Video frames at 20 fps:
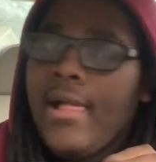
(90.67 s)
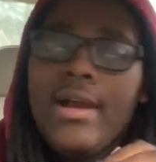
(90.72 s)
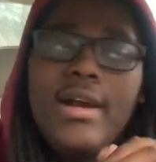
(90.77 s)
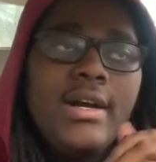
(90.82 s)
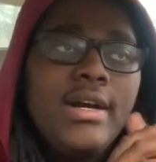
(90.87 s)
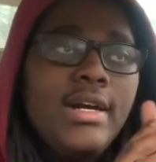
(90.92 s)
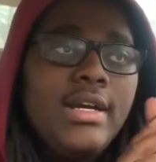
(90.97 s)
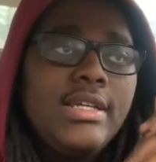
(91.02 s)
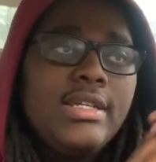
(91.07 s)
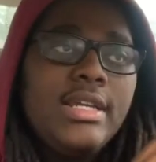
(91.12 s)
You
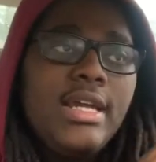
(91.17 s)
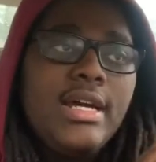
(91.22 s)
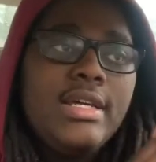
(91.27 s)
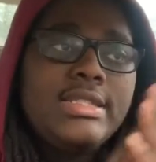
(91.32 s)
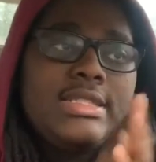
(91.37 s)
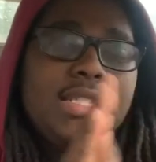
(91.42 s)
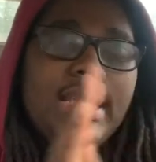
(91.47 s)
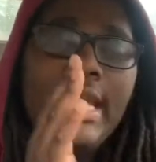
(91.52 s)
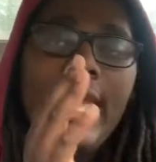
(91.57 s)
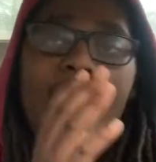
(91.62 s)
know what I'm
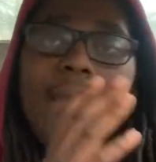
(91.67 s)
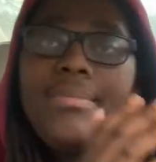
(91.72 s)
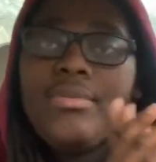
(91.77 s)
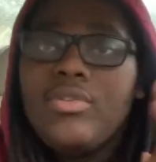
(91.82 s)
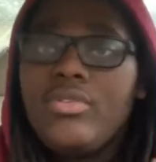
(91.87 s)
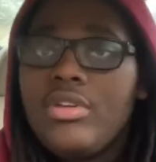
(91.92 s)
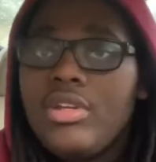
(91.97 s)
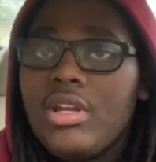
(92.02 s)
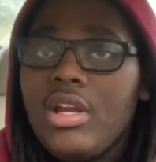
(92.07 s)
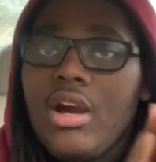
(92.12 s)
saying? Happy
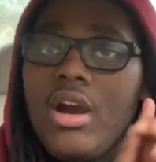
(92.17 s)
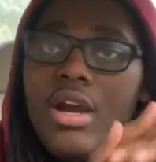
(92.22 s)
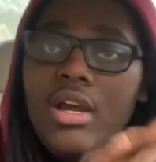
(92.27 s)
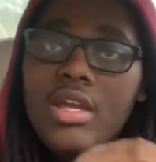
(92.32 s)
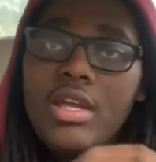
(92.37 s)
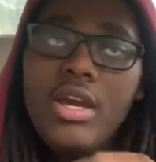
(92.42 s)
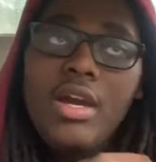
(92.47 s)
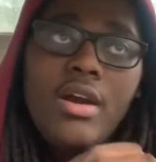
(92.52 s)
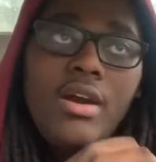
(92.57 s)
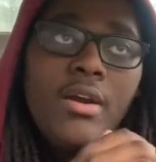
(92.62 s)
New Year to all
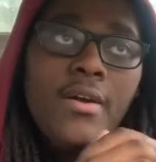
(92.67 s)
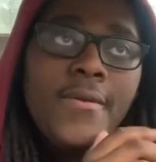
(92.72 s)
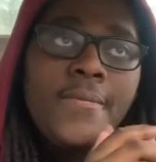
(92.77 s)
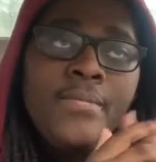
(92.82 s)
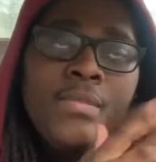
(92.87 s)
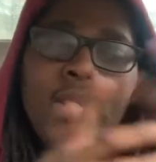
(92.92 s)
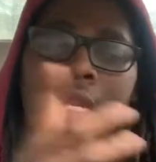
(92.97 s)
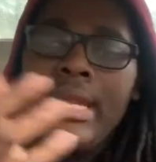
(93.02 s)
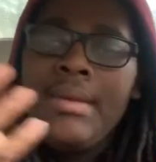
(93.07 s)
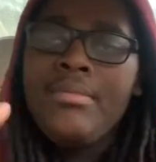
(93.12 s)
y'all.
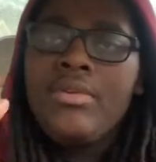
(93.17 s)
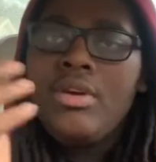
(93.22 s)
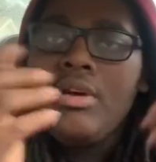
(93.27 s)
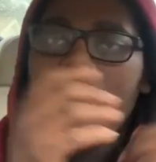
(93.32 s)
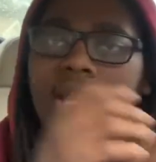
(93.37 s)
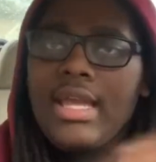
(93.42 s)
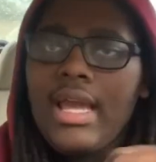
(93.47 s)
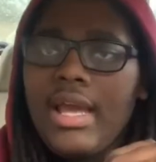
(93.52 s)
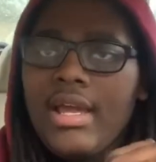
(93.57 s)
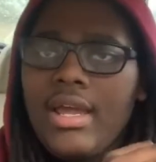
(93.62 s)
Let me know
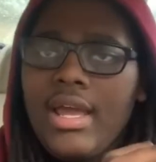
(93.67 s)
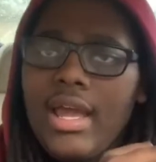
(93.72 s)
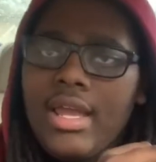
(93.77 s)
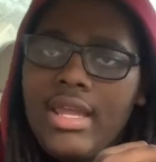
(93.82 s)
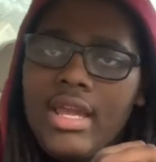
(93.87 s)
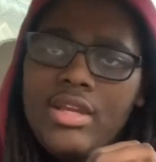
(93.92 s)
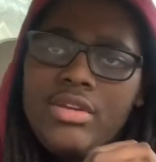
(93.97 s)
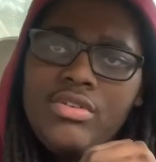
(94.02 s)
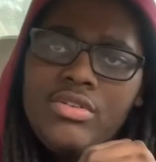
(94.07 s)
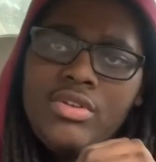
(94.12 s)
how
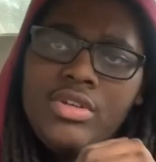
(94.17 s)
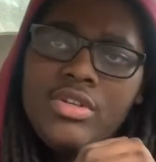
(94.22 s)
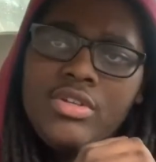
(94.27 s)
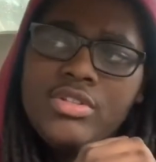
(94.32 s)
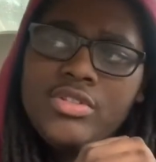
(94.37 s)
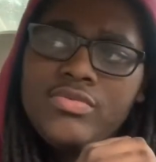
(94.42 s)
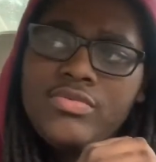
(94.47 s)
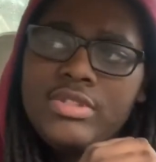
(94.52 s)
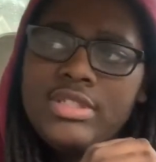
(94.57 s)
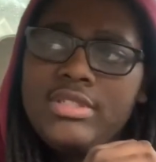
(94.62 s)
y'all New
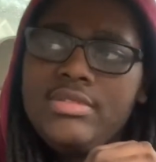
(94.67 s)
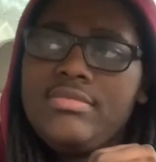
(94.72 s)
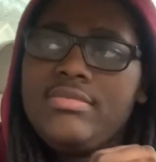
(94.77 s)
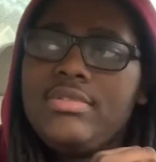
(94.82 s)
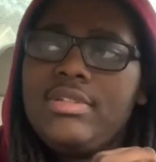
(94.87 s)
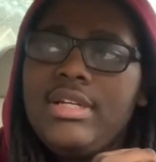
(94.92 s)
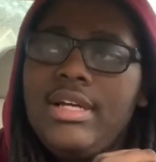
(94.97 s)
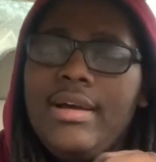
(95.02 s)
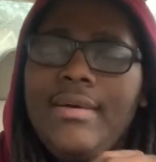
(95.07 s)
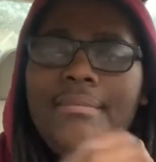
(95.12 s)
Year's went.
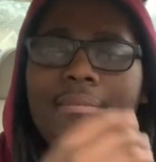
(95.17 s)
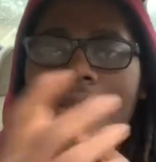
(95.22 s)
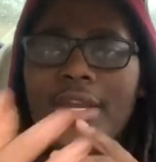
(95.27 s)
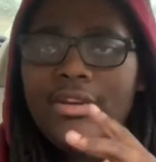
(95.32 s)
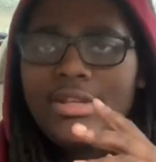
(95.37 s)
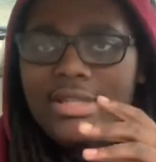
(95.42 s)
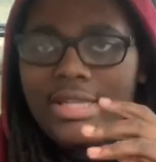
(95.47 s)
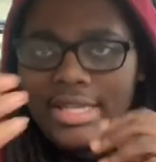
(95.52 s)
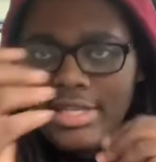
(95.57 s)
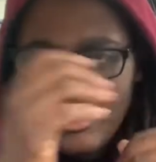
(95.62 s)

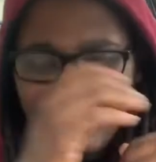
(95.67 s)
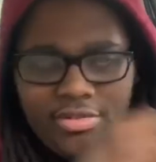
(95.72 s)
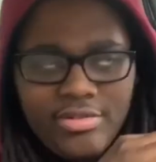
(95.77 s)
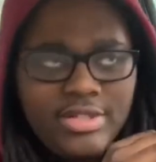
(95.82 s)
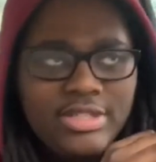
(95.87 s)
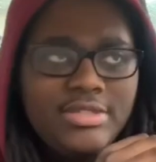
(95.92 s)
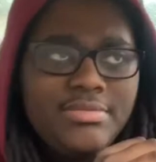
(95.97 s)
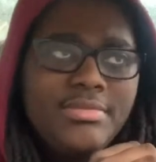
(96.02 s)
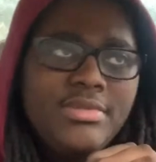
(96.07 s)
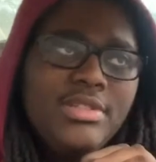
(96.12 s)
Merry late
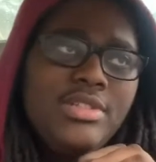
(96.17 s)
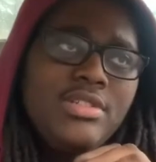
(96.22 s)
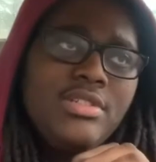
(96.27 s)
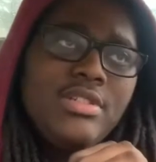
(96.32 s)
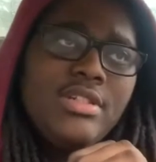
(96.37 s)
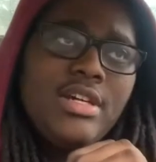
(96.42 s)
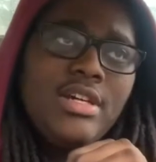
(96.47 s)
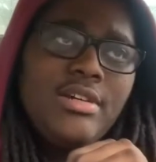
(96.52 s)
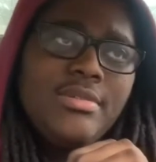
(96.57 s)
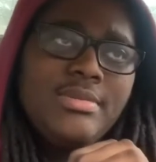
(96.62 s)
Christmas, you
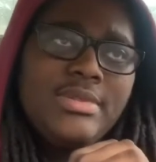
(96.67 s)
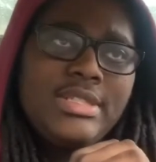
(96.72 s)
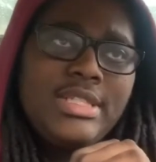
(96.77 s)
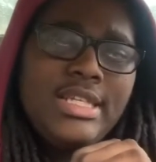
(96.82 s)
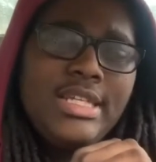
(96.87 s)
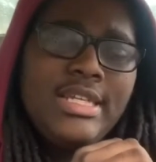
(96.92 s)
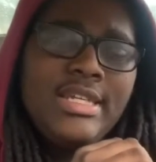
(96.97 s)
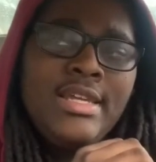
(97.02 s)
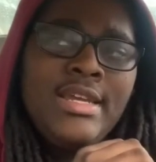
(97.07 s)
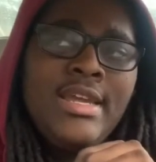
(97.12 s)
know what I'm
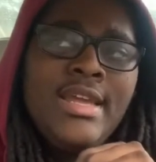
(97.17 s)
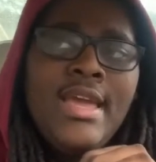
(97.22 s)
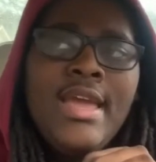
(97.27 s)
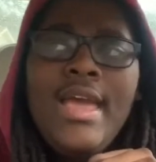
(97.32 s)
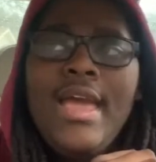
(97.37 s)
saying?